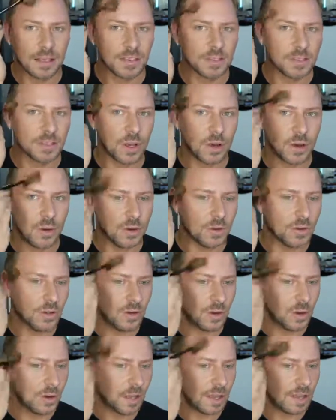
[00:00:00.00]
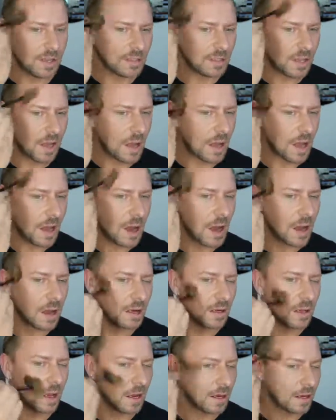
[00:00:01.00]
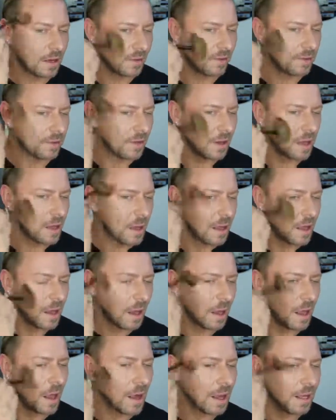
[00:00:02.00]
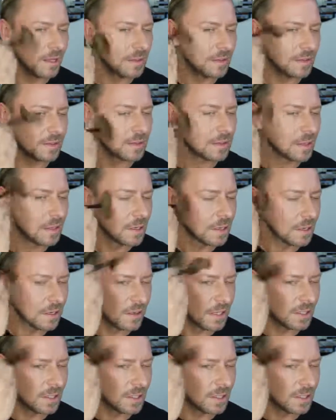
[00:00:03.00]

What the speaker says: So you don't get these hard kind of lines.